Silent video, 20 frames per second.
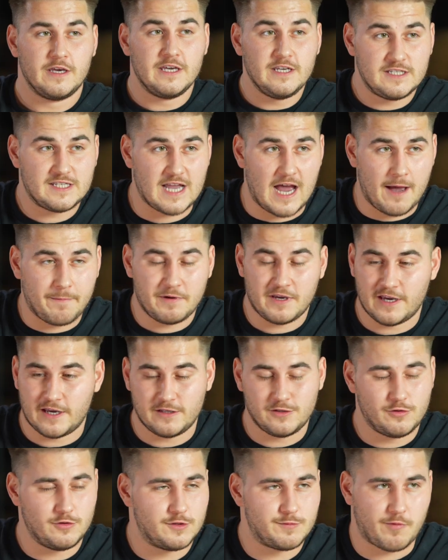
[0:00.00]
He's tapping
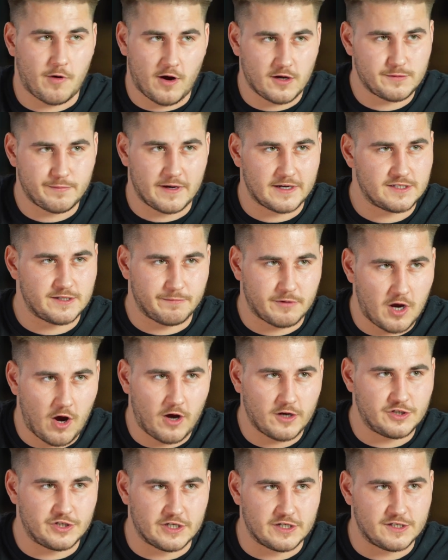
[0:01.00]
into his prospect's
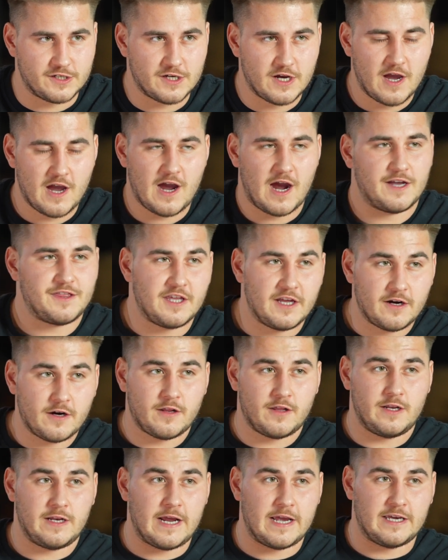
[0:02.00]
subconscious. At the end of
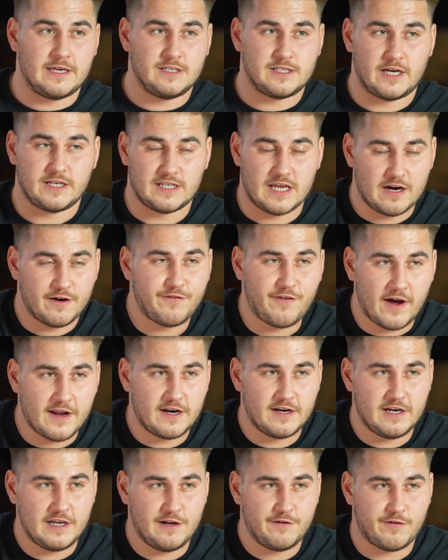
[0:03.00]
the day, he's identified
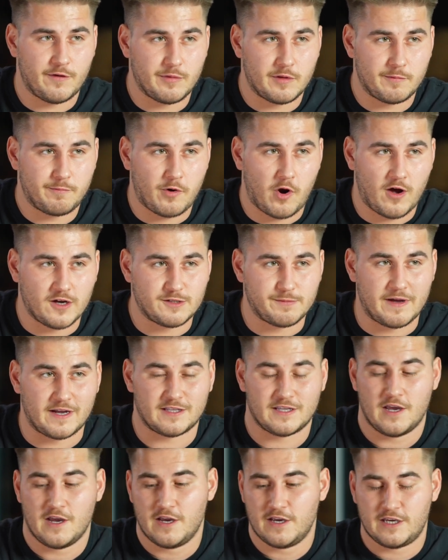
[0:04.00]
a need from the prospect.